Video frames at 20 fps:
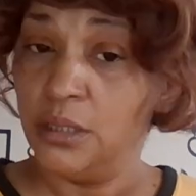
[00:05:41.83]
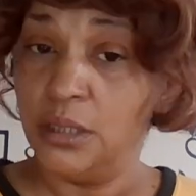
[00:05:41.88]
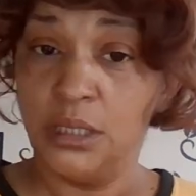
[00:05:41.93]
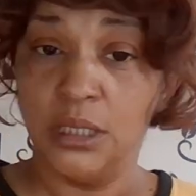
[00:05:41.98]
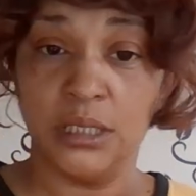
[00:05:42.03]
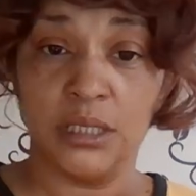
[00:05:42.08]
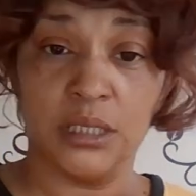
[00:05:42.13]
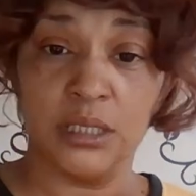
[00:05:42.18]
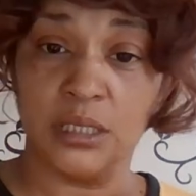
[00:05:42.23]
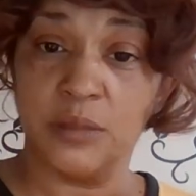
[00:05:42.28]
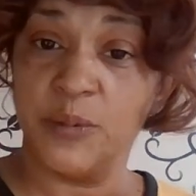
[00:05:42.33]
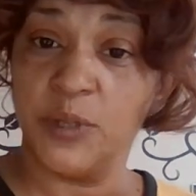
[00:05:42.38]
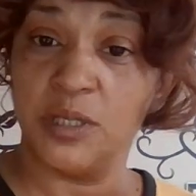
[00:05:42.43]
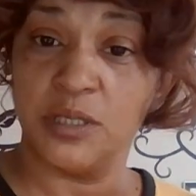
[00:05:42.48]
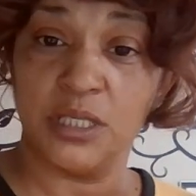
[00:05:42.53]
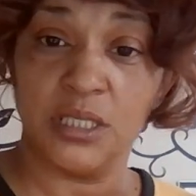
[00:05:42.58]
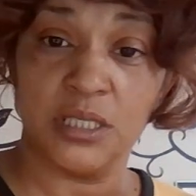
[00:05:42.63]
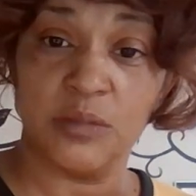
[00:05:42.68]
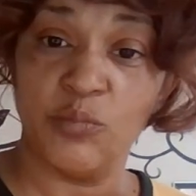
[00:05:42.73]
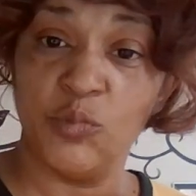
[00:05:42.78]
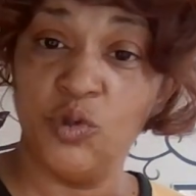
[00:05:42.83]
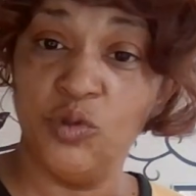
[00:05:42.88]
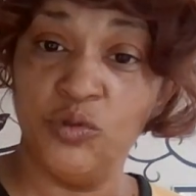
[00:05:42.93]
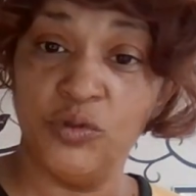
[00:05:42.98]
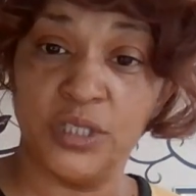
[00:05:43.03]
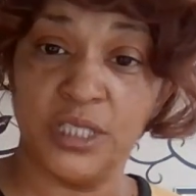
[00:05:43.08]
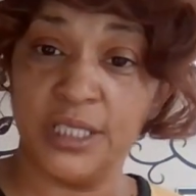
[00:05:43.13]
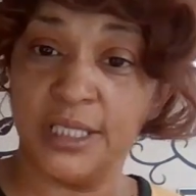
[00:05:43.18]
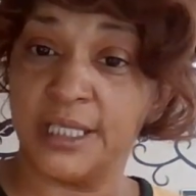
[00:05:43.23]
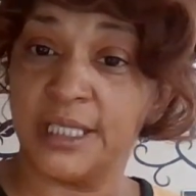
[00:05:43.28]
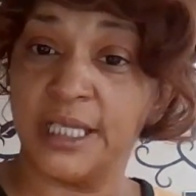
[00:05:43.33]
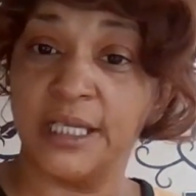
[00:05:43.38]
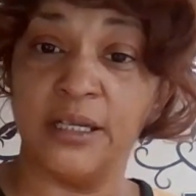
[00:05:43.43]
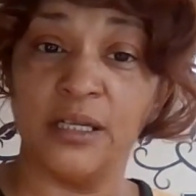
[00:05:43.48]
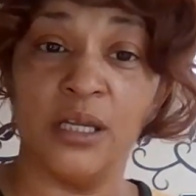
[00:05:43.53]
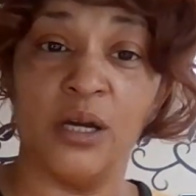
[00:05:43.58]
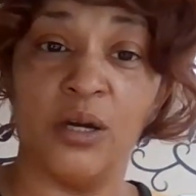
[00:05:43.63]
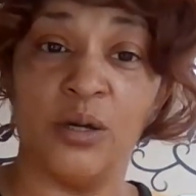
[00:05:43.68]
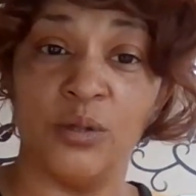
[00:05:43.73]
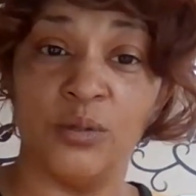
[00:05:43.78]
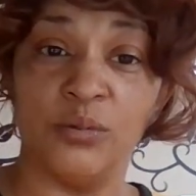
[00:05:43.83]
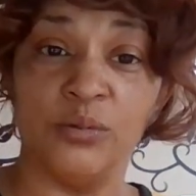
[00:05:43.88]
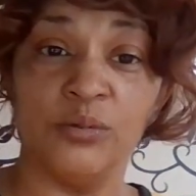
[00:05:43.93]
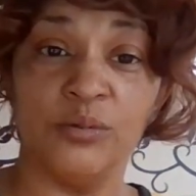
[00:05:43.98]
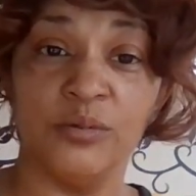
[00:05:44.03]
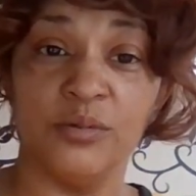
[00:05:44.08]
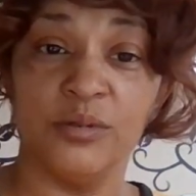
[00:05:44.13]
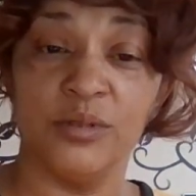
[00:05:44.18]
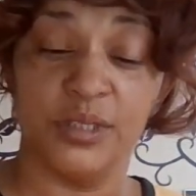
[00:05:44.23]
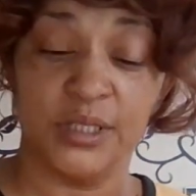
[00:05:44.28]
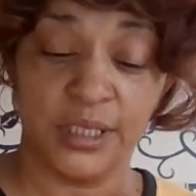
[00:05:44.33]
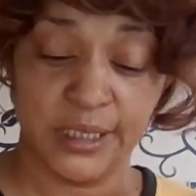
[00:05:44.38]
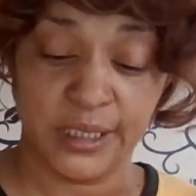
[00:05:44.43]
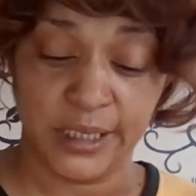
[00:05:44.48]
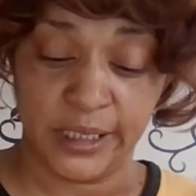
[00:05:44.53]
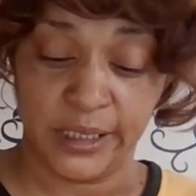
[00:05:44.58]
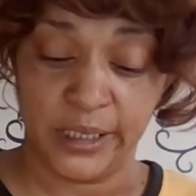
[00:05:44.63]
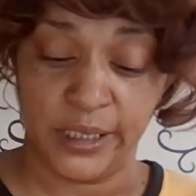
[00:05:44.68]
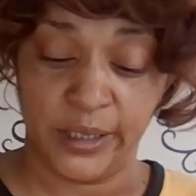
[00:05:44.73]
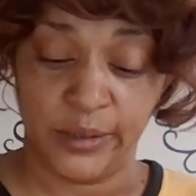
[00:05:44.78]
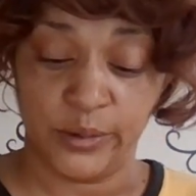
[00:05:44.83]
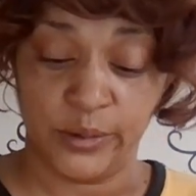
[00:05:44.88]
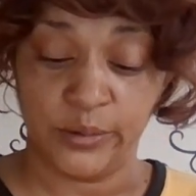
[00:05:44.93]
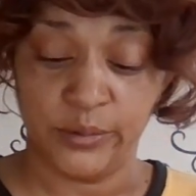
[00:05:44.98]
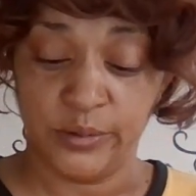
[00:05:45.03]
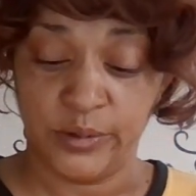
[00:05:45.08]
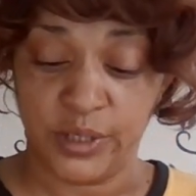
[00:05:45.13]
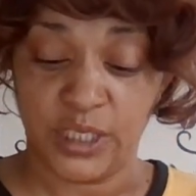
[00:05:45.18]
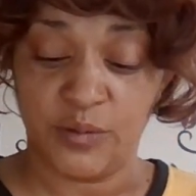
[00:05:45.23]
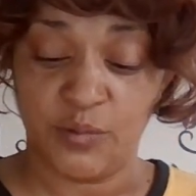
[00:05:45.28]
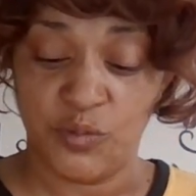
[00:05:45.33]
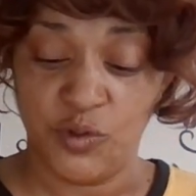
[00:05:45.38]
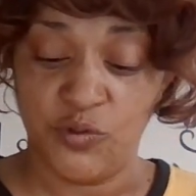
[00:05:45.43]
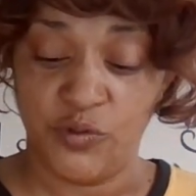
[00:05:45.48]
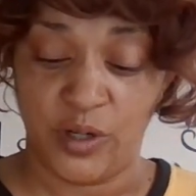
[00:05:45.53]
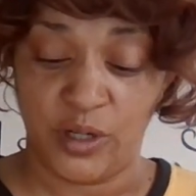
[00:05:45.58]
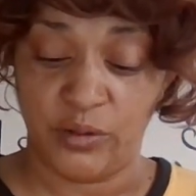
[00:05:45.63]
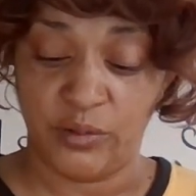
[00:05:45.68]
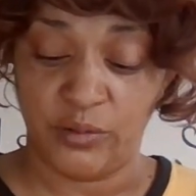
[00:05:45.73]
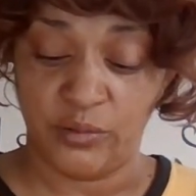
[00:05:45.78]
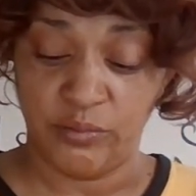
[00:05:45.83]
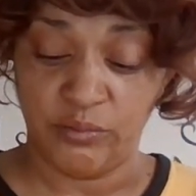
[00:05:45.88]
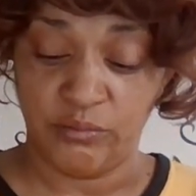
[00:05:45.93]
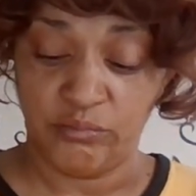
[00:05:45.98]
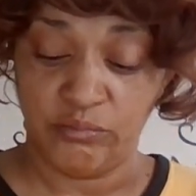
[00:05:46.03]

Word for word: Listen, spirit, just move, just stay alone. Just stay alone. Just move on.